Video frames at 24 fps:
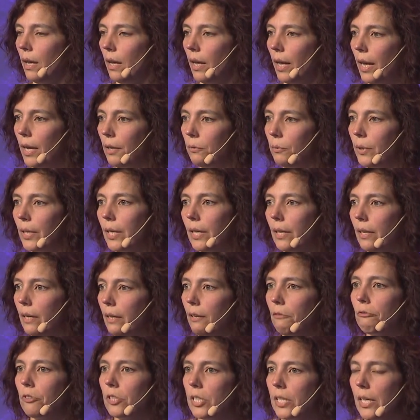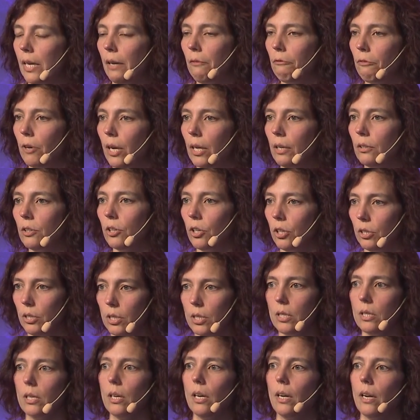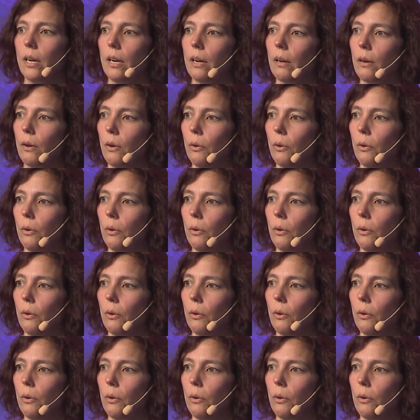And we can even save unconditionally.